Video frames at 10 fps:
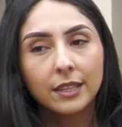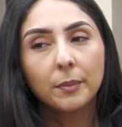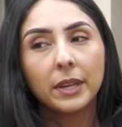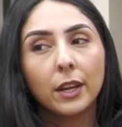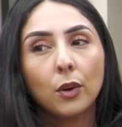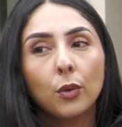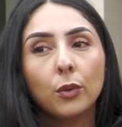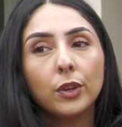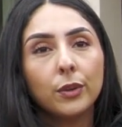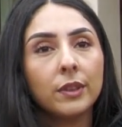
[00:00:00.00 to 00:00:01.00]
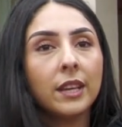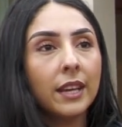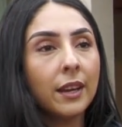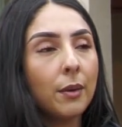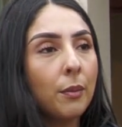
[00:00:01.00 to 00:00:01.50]
tell me, who do you
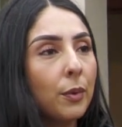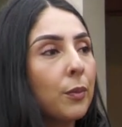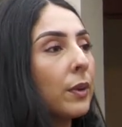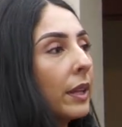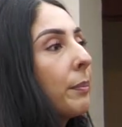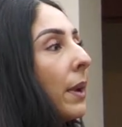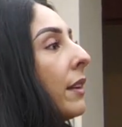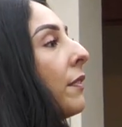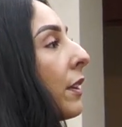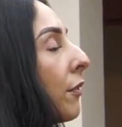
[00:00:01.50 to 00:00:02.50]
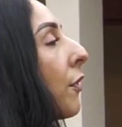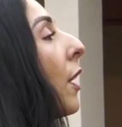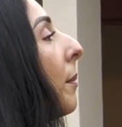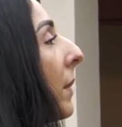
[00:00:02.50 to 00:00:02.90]
think would really benefit from